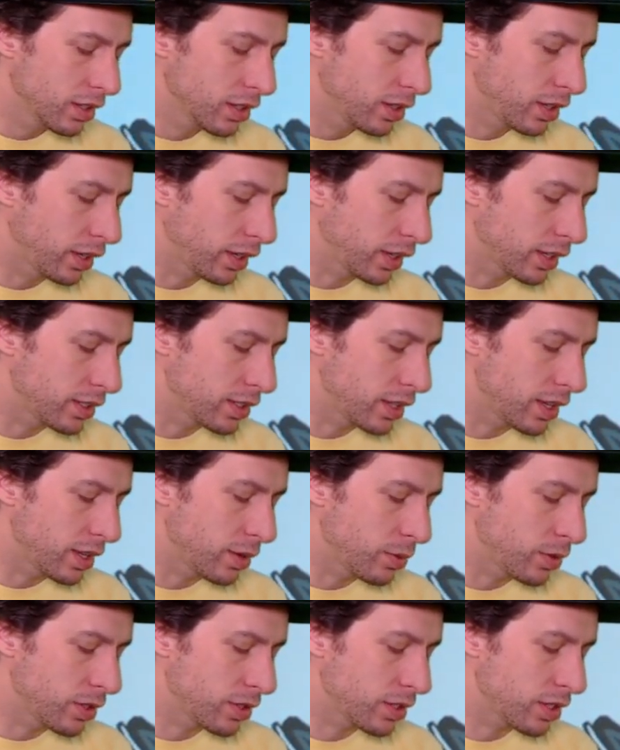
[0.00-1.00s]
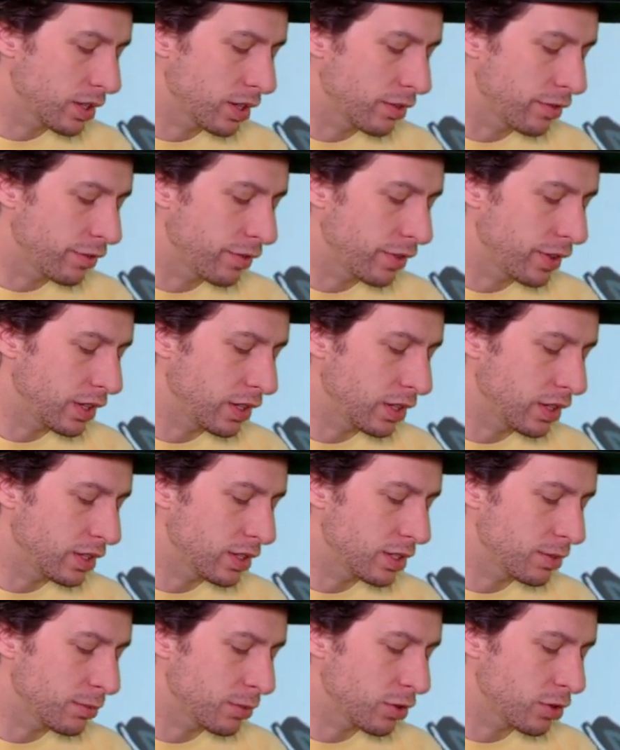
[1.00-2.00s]
Like I said, we're just going to fill in
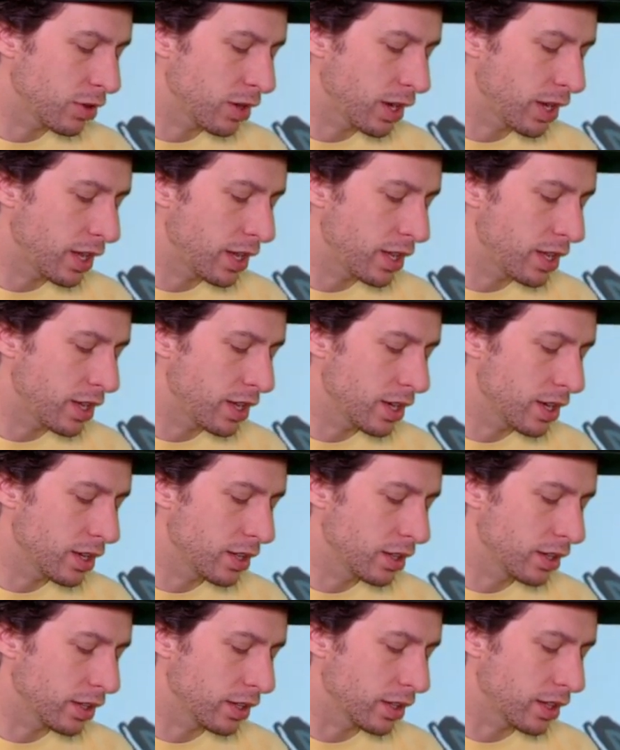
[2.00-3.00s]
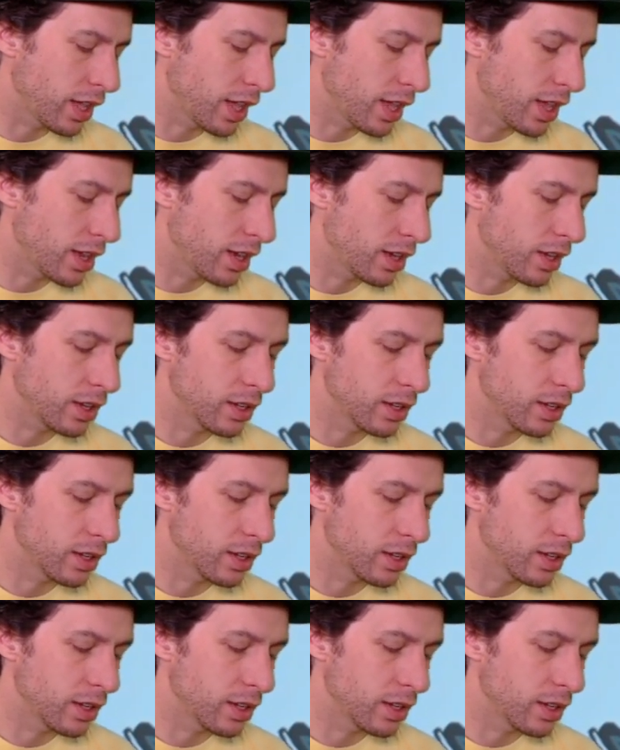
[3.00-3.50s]
some gray here. Look at that.